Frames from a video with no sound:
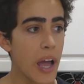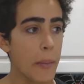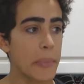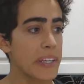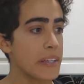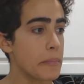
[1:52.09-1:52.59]
how
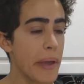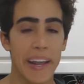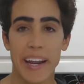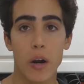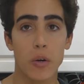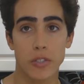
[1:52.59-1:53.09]
many
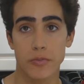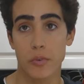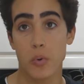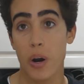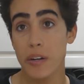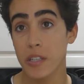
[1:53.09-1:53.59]
man hours are
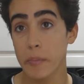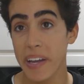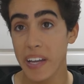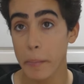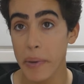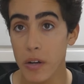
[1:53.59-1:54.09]
required to
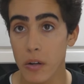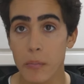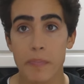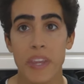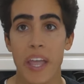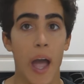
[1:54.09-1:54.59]
make a mill,
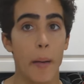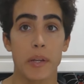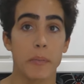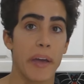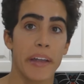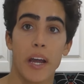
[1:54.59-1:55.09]
how
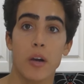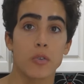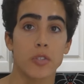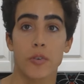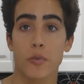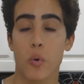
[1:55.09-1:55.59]
many man
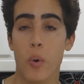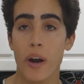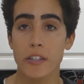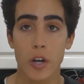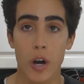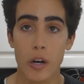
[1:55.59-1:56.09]
hours are
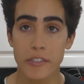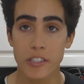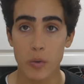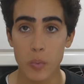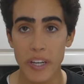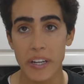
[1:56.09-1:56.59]
required to harvest
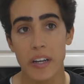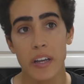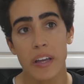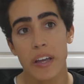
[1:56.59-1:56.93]
the wheat.